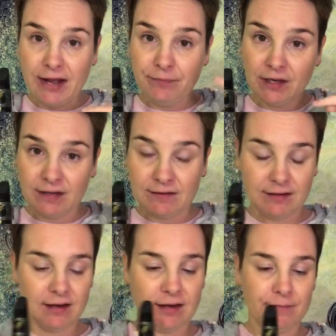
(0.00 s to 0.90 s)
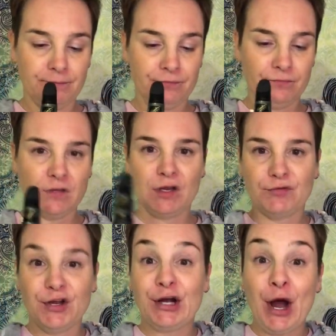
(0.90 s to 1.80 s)
then it's you
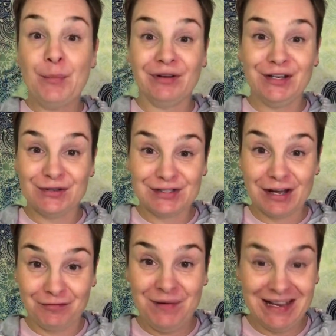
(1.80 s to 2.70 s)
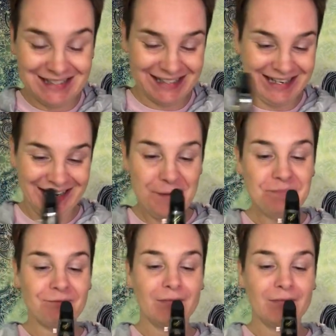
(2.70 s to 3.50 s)
have to accompany yourself basically.